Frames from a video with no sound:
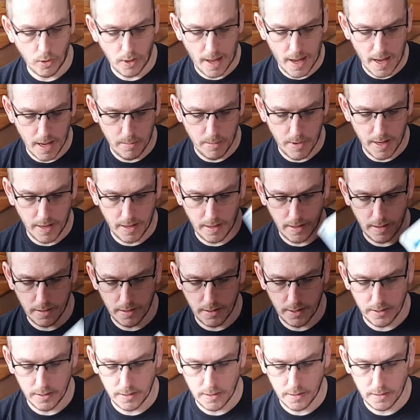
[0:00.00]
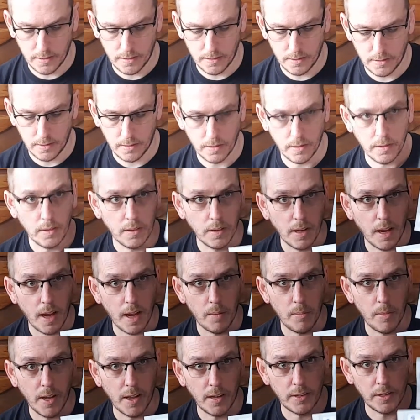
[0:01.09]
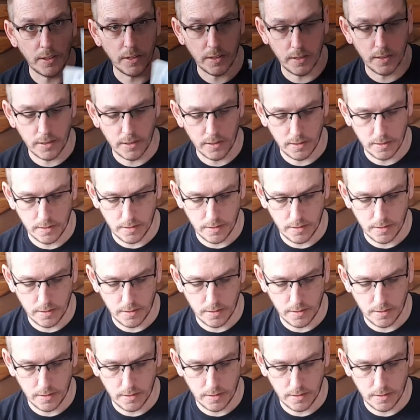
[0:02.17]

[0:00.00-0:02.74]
iPads, eye patches,